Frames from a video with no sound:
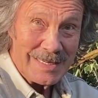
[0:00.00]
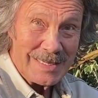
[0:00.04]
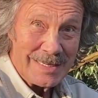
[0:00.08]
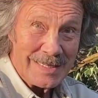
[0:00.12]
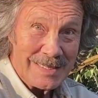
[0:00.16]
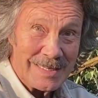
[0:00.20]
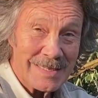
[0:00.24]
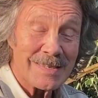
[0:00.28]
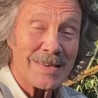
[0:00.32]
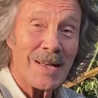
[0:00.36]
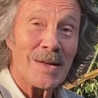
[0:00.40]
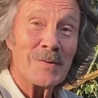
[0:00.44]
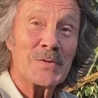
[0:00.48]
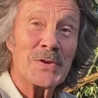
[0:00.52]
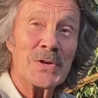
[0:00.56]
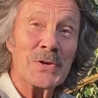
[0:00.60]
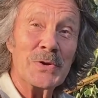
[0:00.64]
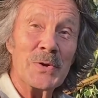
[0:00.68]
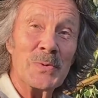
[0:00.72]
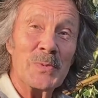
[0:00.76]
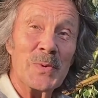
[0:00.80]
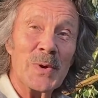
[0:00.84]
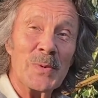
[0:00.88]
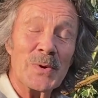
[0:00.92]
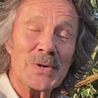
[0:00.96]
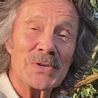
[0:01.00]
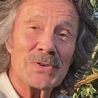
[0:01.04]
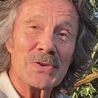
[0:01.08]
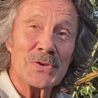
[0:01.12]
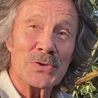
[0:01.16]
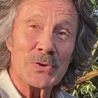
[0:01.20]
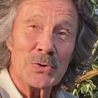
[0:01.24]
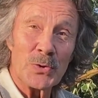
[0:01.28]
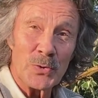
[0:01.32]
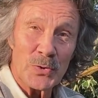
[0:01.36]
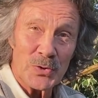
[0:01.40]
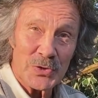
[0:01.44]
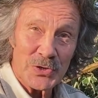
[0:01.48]
this afternoon we want to
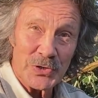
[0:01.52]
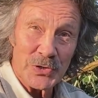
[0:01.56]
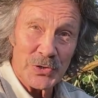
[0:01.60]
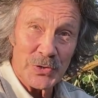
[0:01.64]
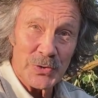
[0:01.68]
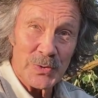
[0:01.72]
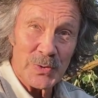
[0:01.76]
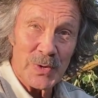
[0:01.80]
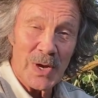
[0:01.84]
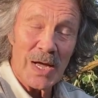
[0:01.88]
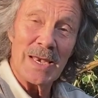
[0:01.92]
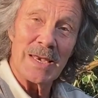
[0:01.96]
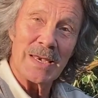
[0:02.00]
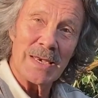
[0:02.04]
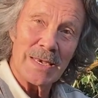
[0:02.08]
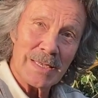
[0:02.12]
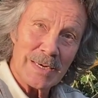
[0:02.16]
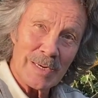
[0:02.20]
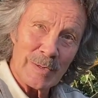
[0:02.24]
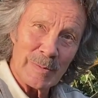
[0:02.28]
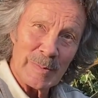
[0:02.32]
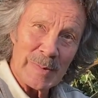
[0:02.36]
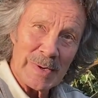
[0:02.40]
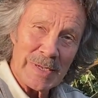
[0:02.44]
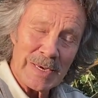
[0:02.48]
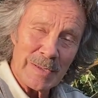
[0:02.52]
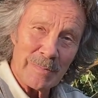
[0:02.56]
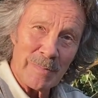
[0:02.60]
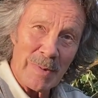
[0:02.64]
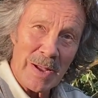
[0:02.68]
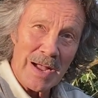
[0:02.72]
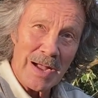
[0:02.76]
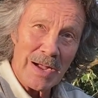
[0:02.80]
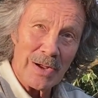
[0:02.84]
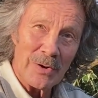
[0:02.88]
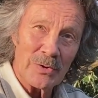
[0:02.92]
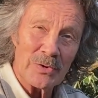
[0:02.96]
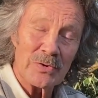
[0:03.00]
talk to you a little bit
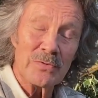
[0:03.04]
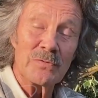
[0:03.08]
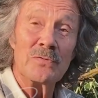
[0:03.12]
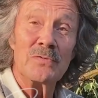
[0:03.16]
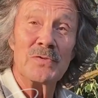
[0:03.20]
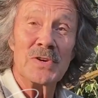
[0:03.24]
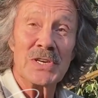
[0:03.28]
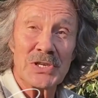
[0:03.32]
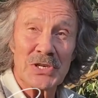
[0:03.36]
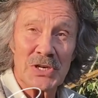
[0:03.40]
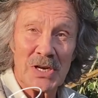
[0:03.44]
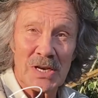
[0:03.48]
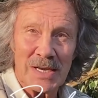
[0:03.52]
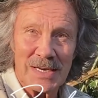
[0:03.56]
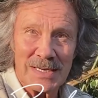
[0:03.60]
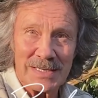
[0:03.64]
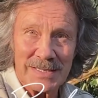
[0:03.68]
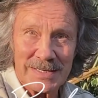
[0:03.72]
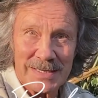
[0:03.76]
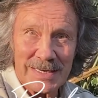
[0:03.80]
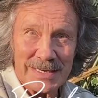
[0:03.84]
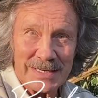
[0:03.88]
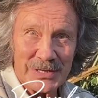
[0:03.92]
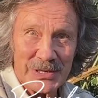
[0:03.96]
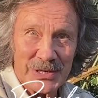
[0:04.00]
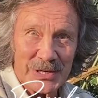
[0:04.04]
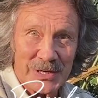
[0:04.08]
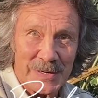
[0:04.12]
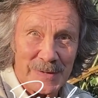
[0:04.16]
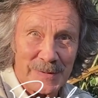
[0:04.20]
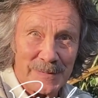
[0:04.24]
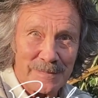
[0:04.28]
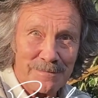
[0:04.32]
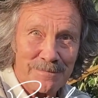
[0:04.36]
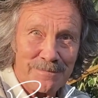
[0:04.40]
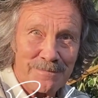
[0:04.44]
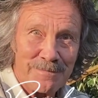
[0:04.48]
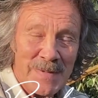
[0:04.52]
about visualization.
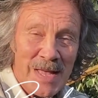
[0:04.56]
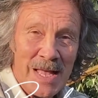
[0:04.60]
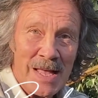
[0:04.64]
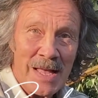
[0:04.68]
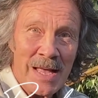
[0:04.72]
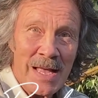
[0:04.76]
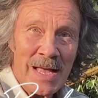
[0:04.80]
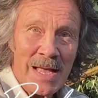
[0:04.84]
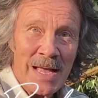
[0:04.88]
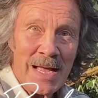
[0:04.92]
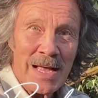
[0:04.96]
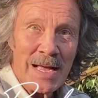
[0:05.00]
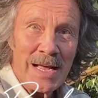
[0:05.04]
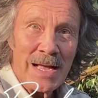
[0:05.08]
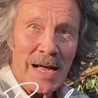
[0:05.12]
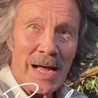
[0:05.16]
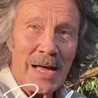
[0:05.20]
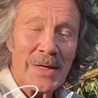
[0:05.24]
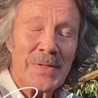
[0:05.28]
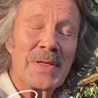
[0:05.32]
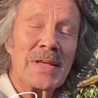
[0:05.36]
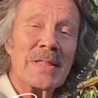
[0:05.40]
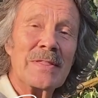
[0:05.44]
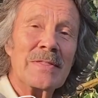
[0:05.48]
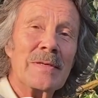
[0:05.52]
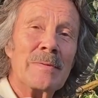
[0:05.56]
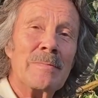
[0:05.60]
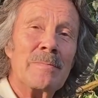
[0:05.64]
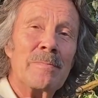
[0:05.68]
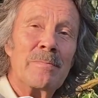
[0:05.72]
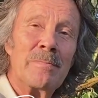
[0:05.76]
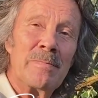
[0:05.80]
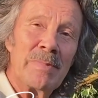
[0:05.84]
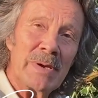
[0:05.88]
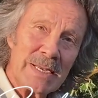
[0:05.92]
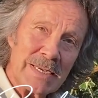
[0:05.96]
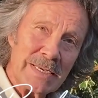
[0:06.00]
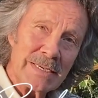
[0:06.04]
I think the
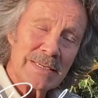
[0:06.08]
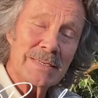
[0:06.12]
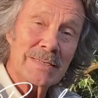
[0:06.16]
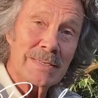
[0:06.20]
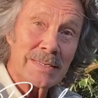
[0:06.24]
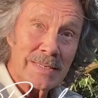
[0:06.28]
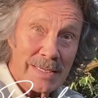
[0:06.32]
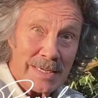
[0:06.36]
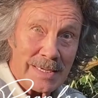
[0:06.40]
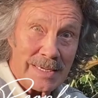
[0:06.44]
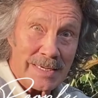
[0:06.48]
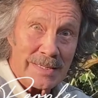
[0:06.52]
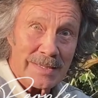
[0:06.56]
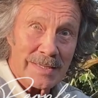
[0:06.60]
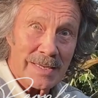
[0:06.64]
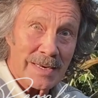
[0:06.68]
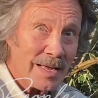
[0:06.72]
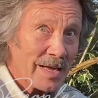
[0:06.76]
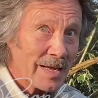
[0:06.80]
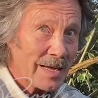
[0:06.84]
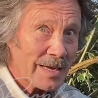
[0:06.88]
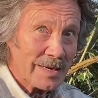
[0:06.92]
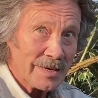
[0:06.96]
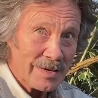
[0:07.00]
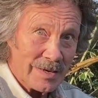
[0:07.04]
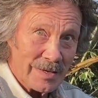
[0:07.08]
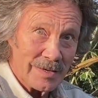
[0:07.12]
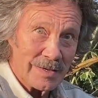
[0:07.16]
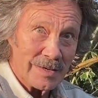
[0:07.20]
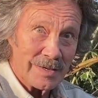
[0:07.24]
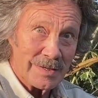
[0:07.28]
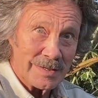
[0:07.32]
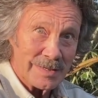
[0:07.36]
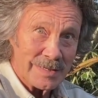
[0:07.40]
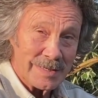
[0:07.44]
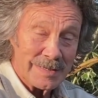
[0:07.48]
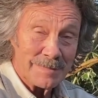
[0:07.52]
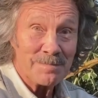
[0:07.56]
biggest thing that I
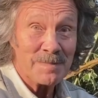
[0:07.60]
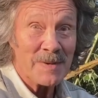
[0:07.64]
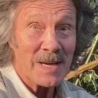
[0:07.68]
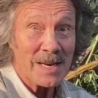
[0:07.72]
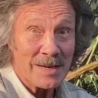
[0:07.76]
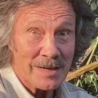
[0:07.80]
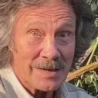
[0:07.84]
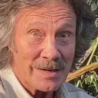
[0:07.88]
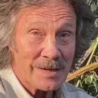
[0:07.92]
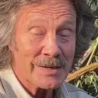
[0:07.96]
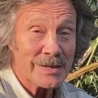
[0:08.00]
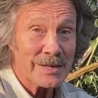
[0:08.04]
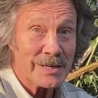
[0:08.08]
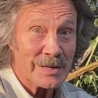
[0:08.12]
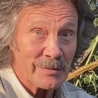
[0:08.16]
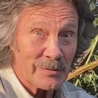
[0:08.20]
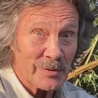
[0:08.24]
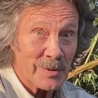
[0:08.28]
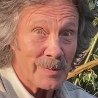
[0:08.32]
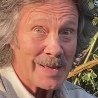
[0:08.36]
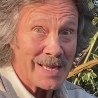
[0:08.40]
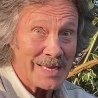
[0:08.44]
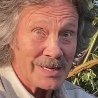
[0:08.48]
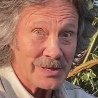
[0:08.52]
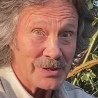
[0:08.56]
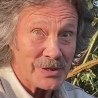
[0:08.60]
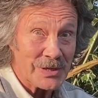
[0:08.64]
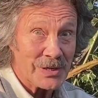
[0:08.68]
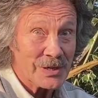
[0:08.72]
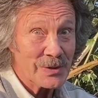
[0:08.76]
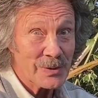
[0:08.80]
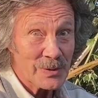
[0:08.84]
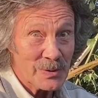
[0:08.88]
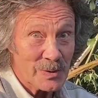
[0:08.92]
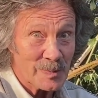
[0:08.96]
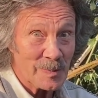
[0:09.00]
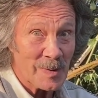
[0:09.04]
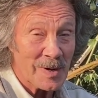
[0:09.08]
learned, and I learned it from Angie,
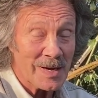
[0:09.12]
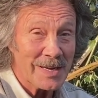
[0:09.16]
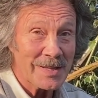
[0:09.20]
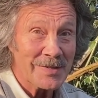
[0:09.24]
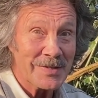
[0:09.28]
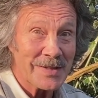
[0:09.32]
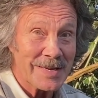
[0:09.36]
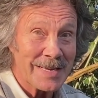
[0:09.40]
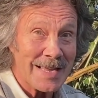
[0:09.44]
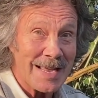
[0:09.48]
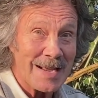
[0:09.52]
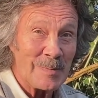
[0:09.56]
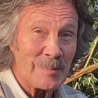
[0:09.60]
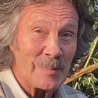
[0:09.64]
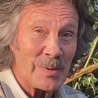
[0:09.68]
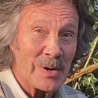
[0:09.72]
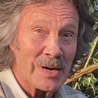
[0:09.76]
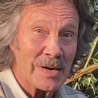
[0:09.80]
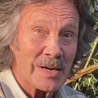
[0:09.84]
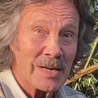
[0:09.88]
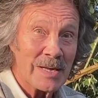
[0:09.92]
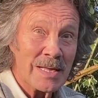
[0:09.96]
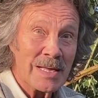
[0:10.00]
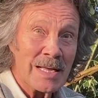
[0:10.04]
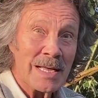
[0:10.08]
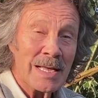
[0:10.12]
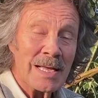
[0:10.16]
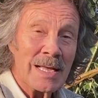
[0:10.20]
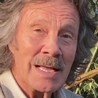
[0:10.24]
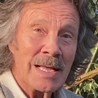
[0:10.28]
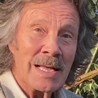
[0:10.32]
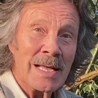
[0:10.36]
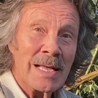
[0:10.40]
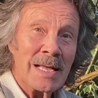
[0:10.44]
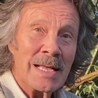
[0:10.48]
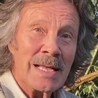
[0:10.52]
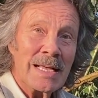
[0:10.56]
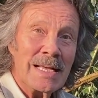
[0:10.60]
who's behind the camera,
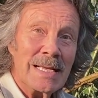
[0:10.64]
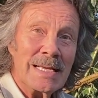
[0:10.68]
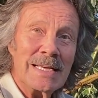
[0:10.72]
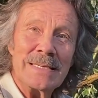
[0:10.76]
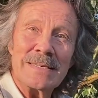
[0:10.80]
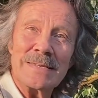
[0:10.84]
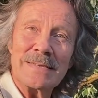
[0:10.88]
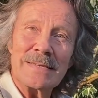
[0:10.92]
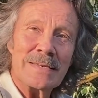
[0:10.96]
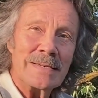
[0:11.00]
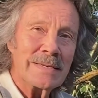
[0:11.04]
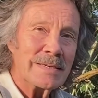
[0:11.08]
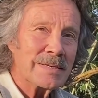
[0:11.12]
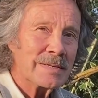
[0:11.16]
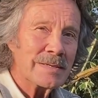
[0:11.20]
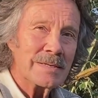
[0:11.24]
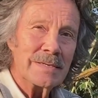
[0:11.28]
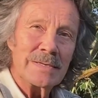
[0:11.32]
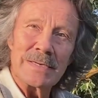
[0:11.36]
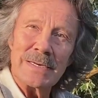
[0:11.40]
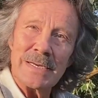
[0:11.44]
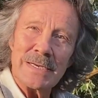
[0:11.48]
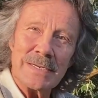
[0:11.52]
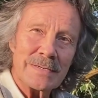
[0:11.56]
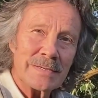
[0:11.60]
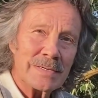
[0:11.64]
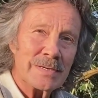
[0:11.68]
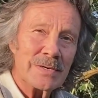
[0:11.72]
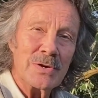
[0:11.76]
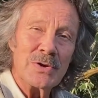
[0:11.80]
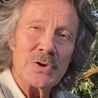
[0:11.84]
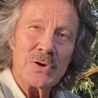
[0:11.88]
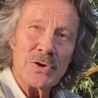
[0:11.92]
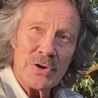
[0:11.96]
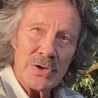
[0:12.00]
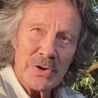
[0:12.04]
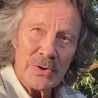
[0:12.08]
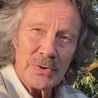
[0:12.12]
is that it's just
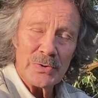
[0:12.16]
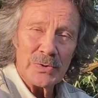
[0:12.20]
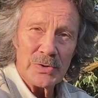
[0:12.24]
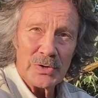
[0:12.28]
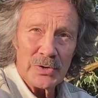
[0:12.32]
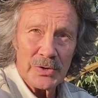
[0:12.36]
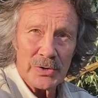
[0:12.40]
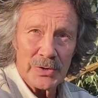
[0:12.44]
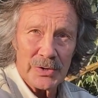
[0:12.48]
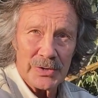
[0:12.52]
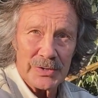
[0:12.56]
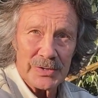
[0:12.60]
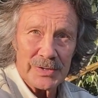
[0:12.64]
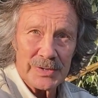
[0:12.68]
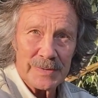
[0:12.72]
no good